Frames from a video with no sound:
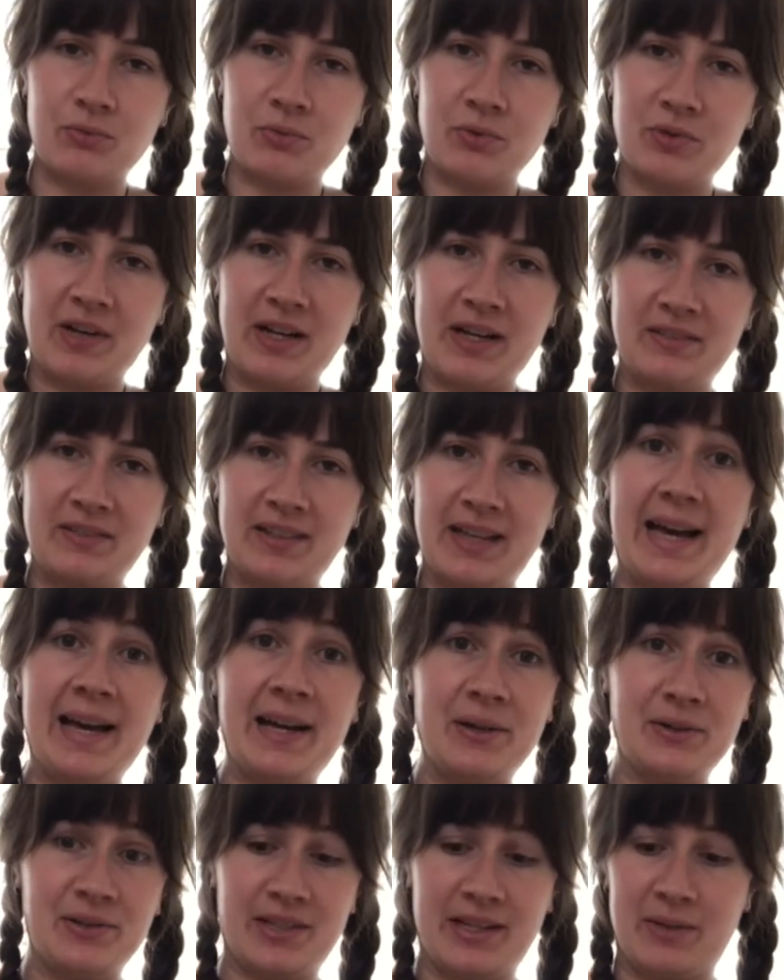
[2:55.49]
from around the
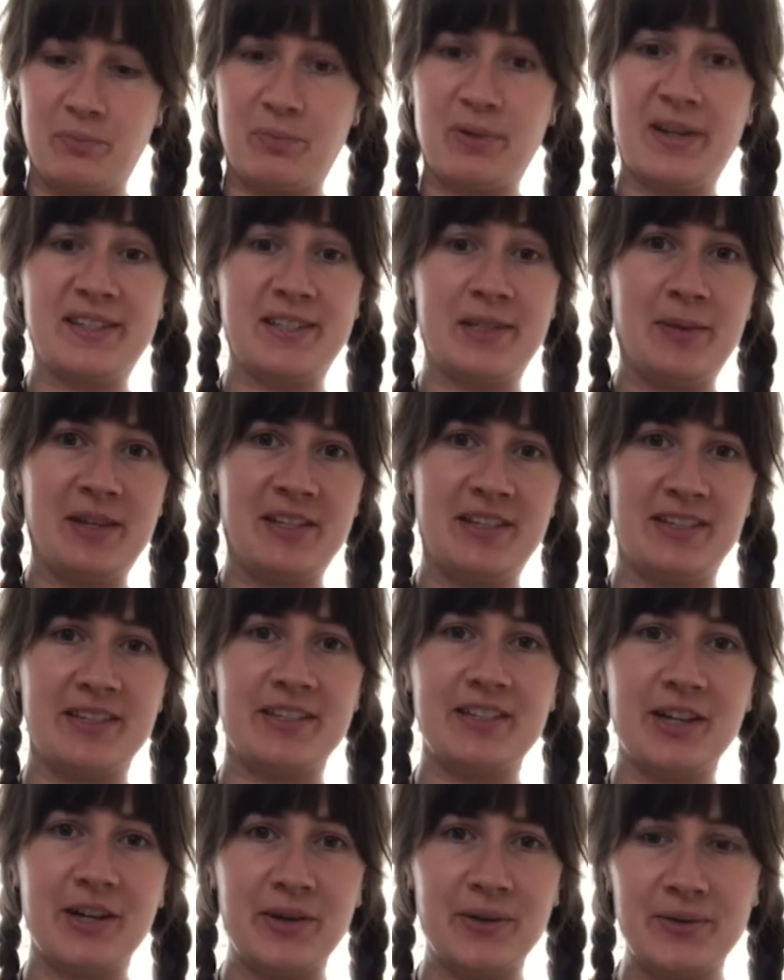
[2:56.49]
house and press them into
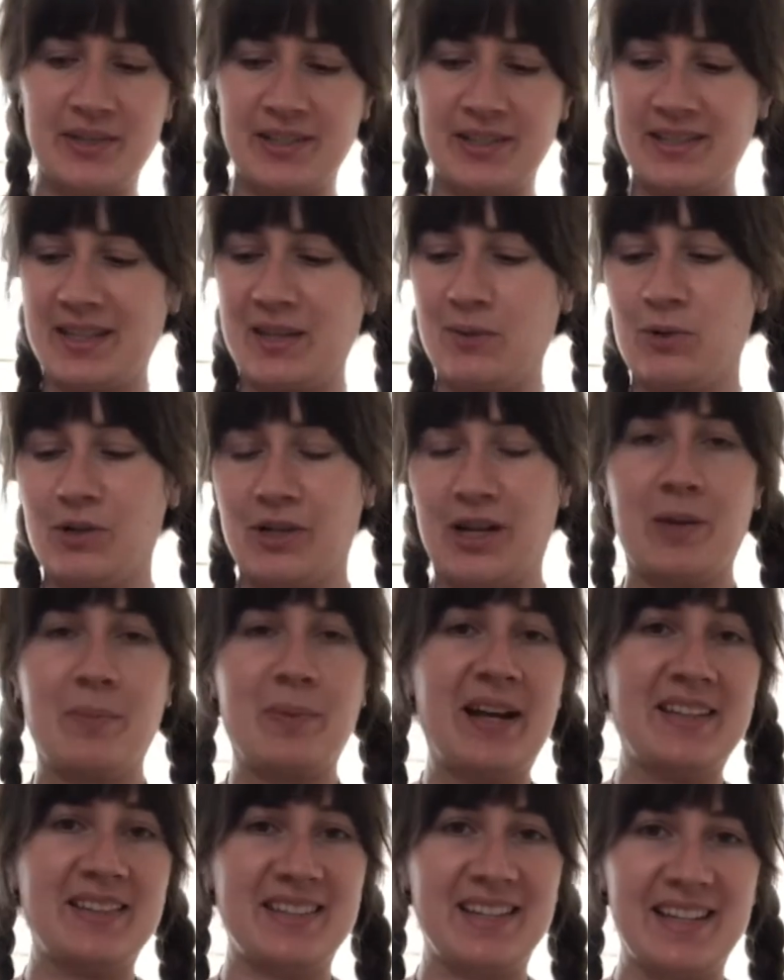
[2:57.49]
the dough to see what kind of
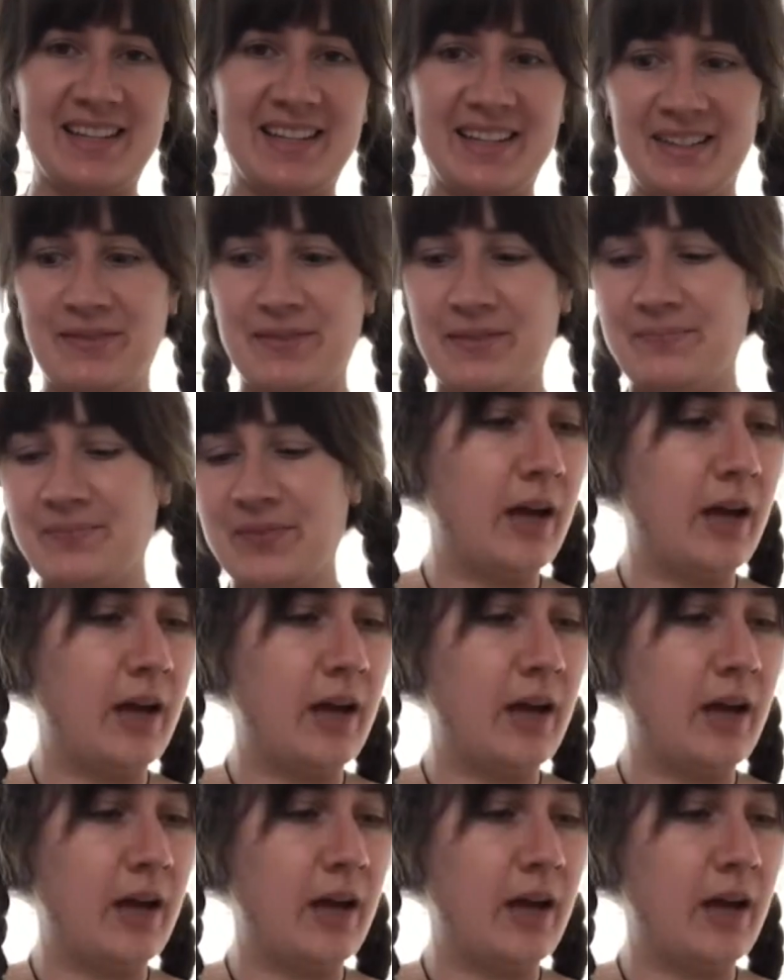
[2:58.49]
patterns they leave.